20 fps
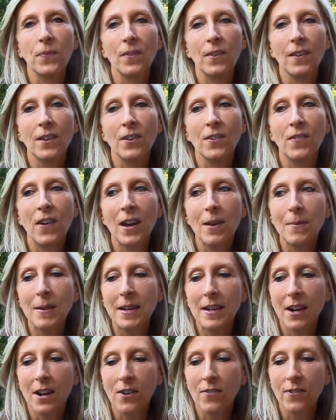you've got to be
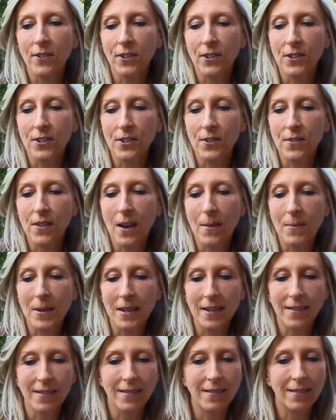careful to do. I
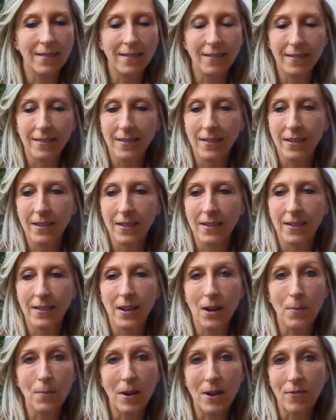mean,
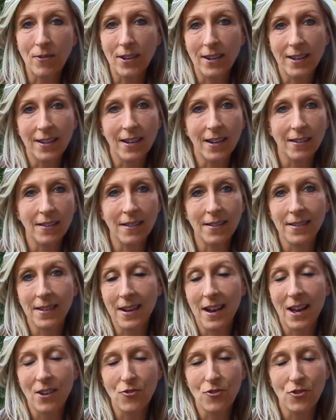my friend in Texas said,
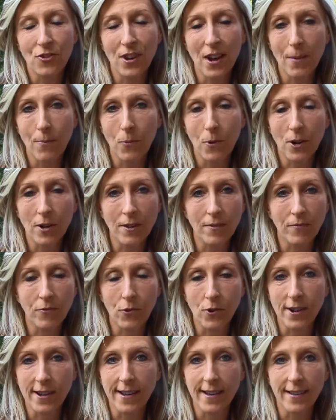how's your type working
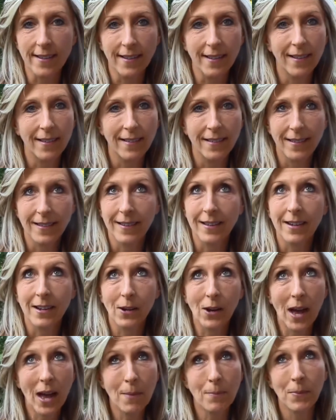for you? It
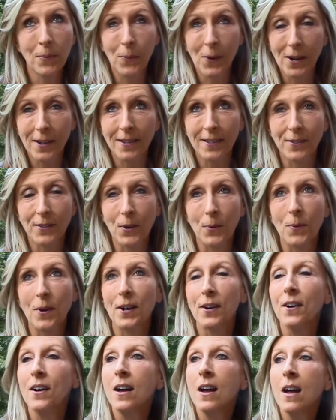hadn't been working so
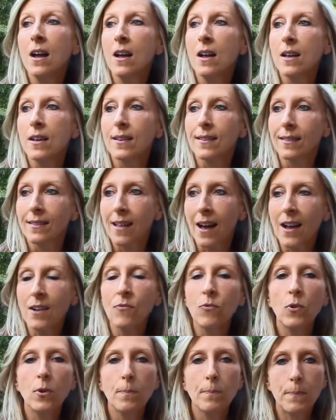well.
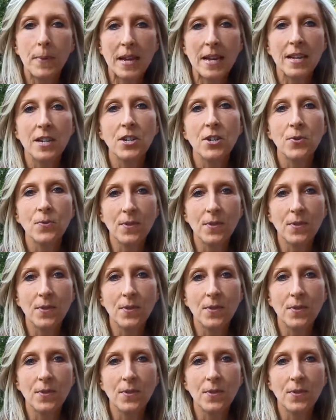Life will beat you